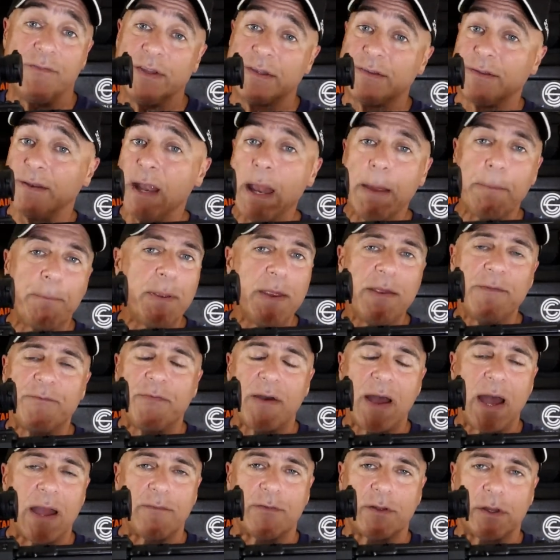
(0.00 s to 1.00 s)
It's an
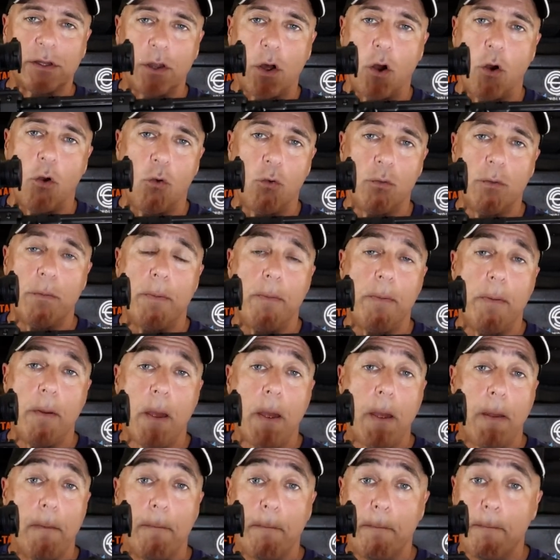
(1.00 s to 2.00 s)
MP5 clone
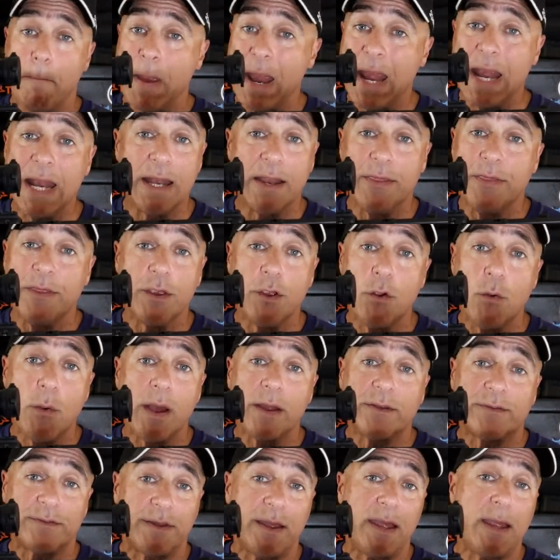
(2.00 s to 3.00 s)
made in the
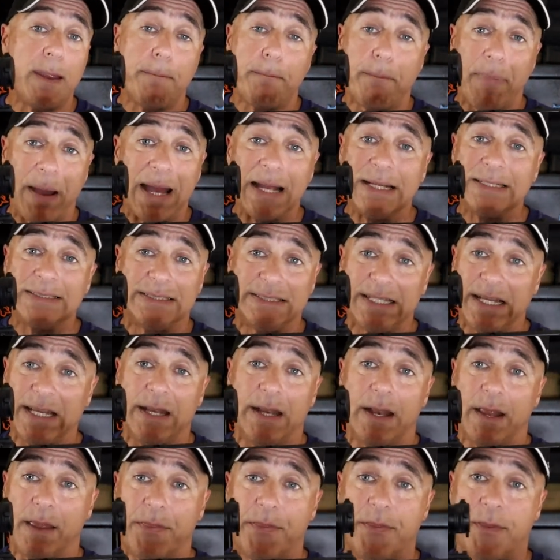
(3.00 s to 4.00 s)
USA by
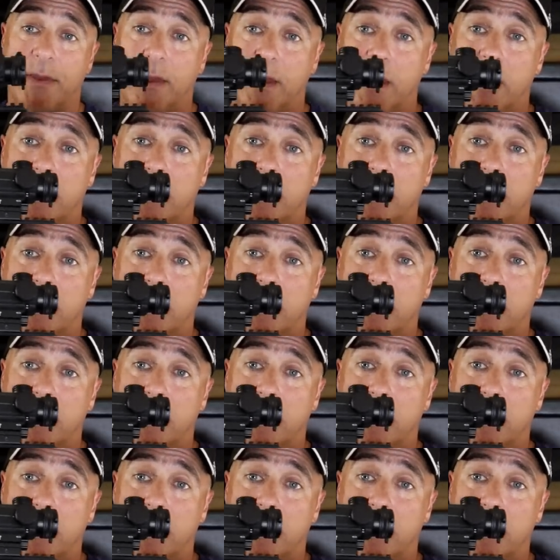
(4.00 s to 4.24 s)
Zenith.